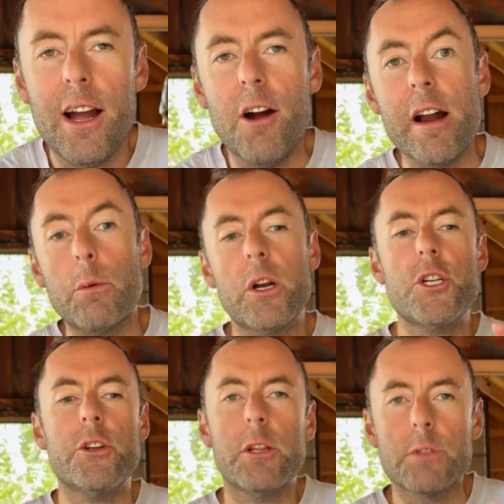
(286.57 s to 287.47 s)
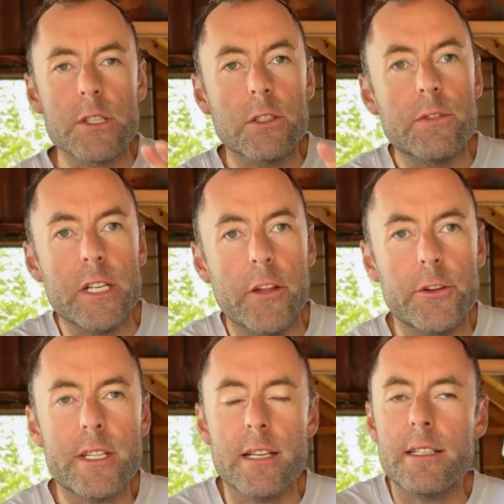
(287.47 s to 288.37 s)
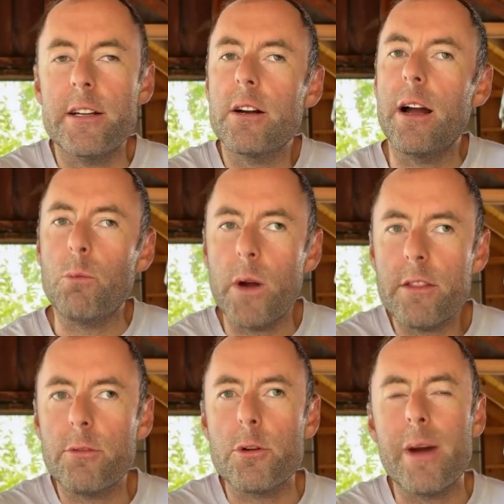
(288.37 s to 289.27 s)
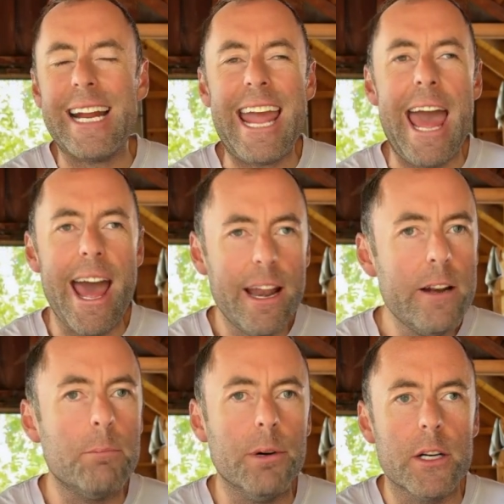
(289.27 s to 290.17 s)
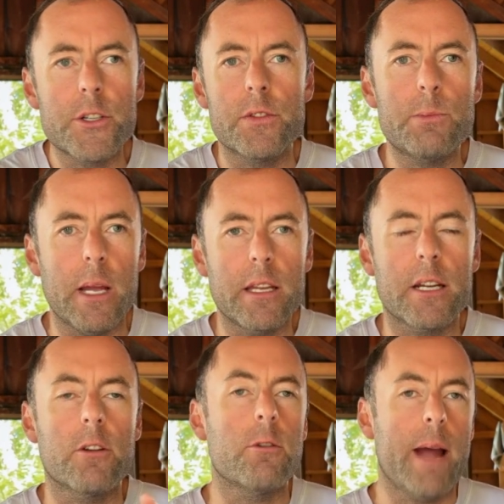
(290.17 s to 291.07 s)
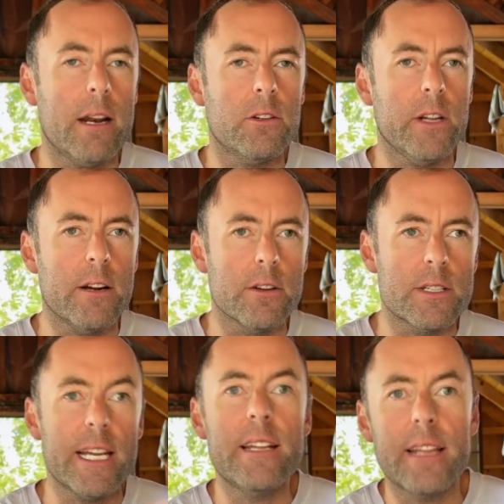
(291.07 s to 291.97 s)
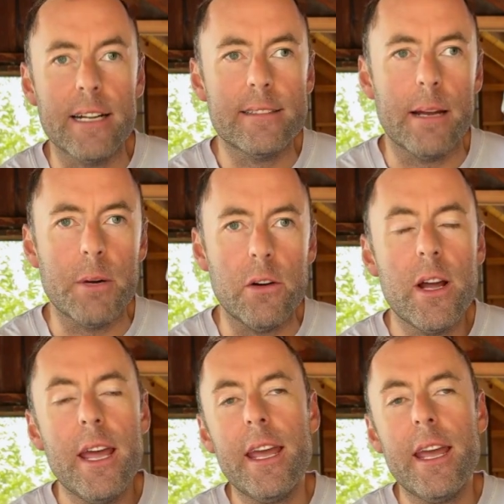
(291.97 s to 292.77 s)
All right, I want to show you the results of another test here. I went through and I added a bunch of spelling and grammatical errors in that demo.